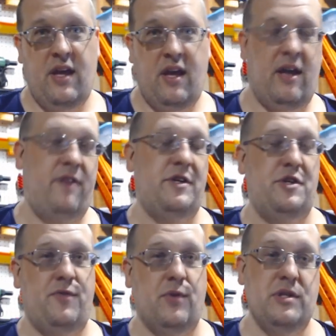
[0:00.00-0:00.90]
the
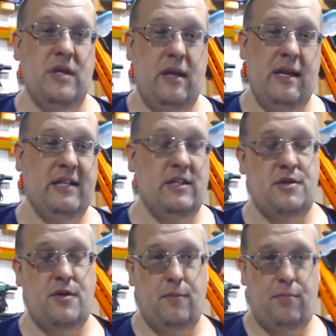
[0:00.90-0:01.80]
Adventure Force
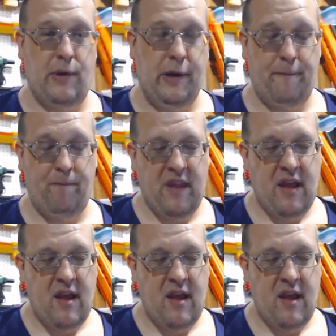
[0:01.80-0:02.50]
Nexus Pro.